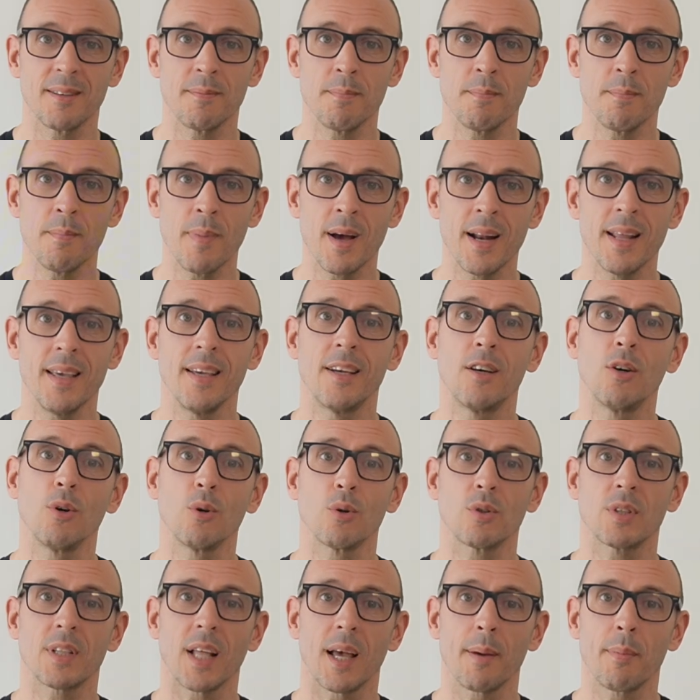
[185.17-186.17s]
many
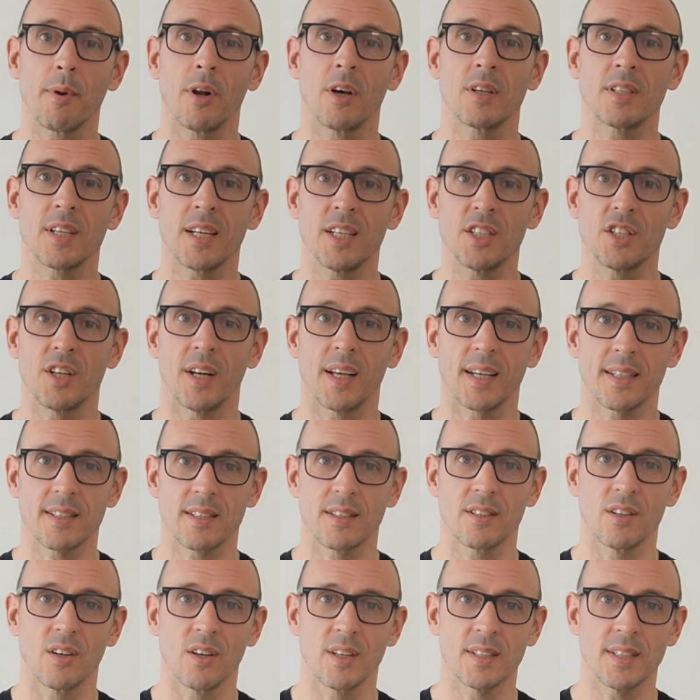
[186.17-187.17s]
core stabilisation
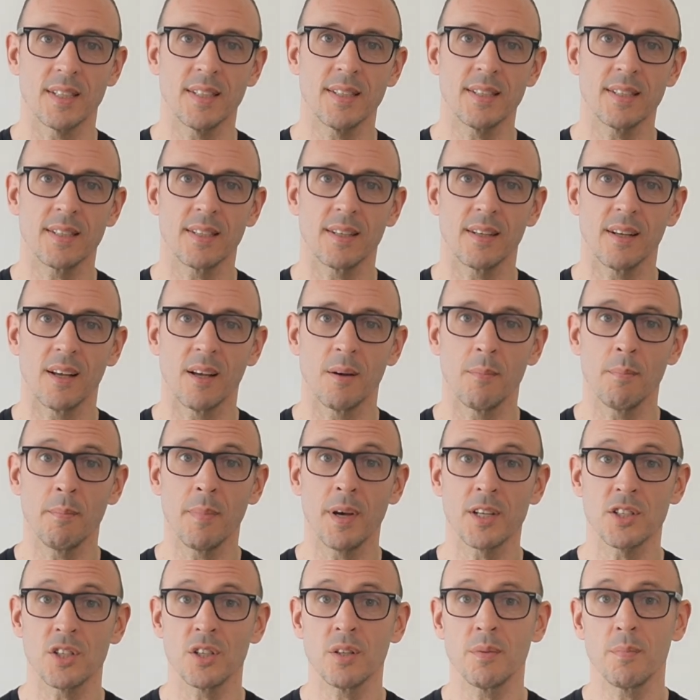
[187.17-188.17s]
exercises and
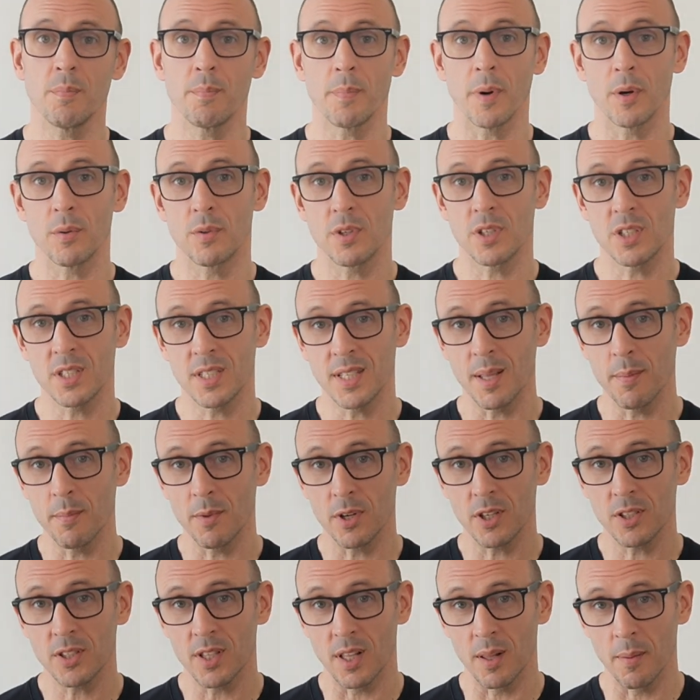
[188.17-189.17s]
measured both the
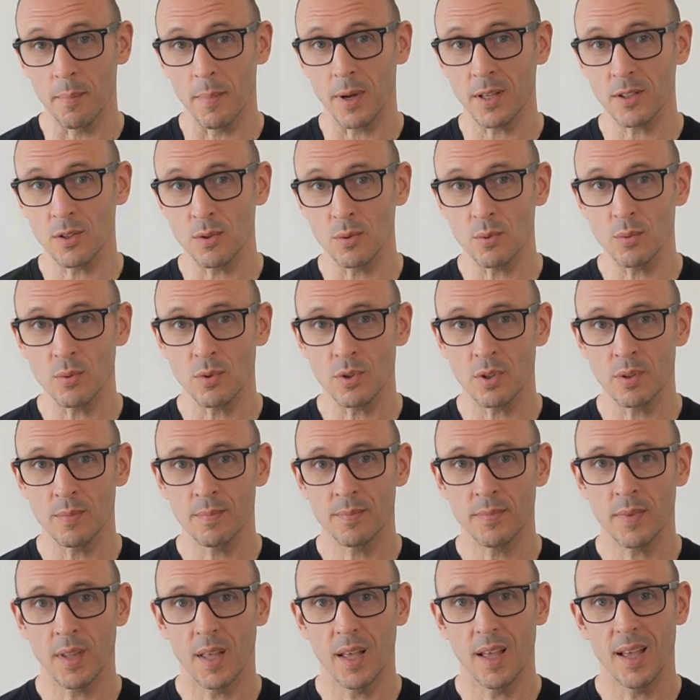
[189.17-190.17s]
stimulus to the muscles
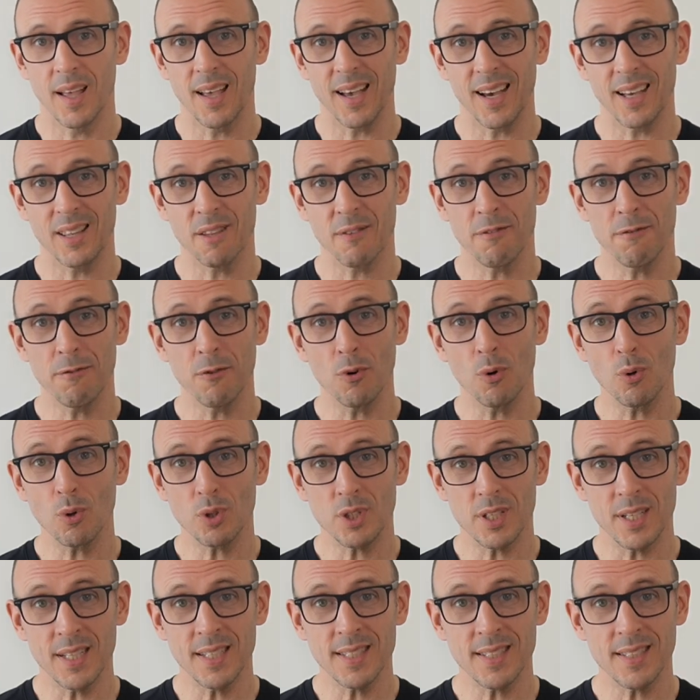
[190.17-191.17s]
and the
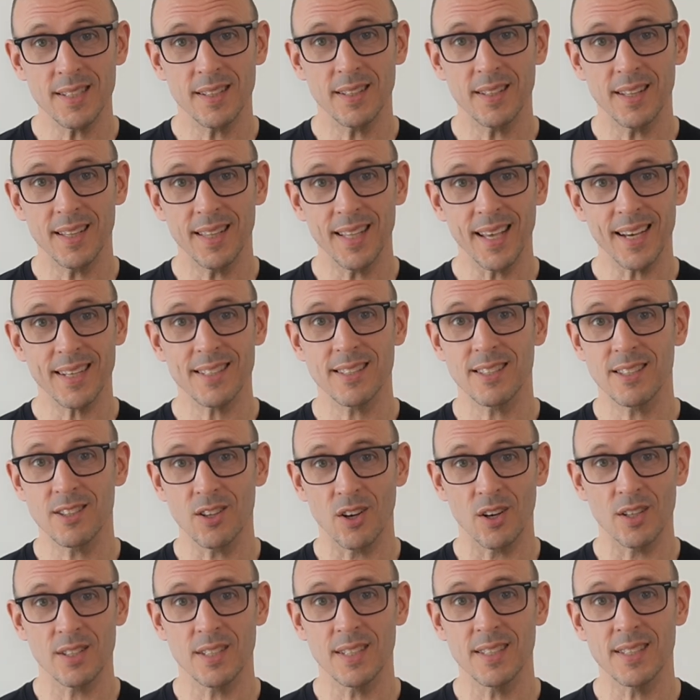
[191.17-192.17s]
forces that the
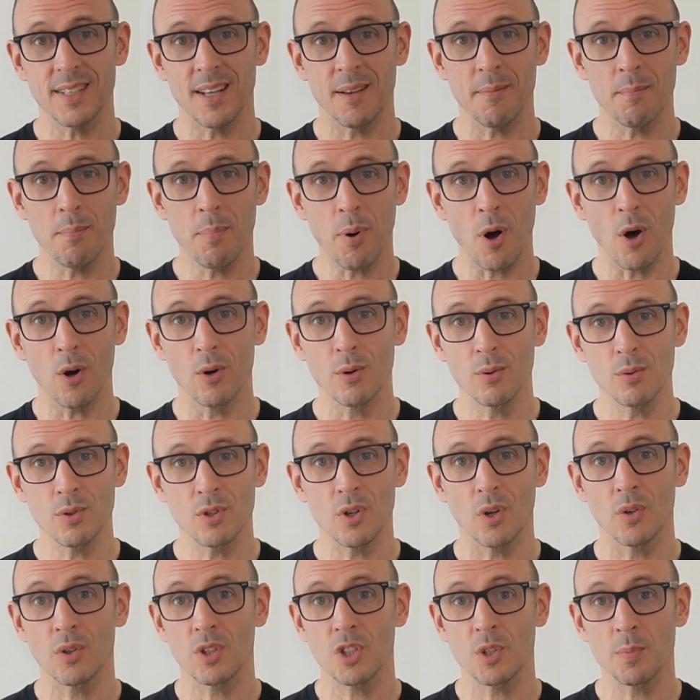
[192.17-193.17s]
exercises
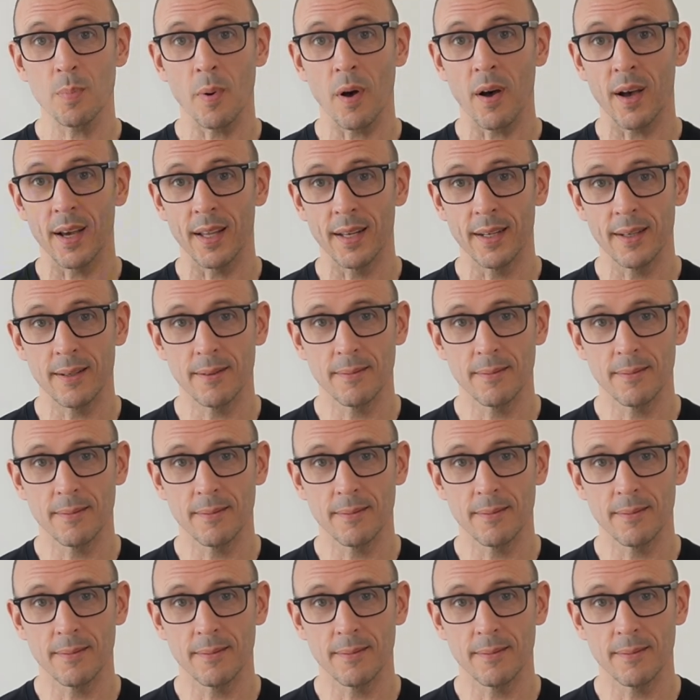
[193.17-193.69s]
imposed on the spine.